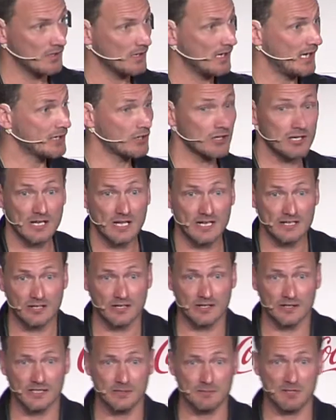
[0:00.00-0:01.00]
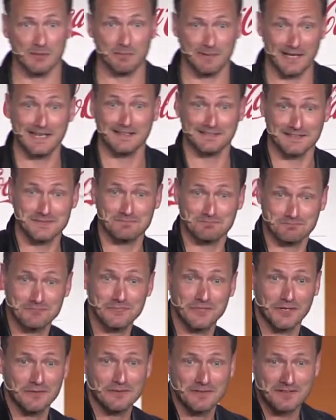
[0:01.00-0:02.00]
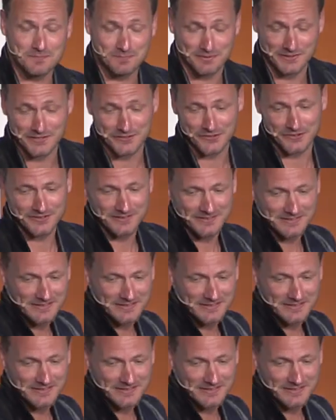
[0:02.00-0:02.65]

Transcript: I got an email back. That's pretty good.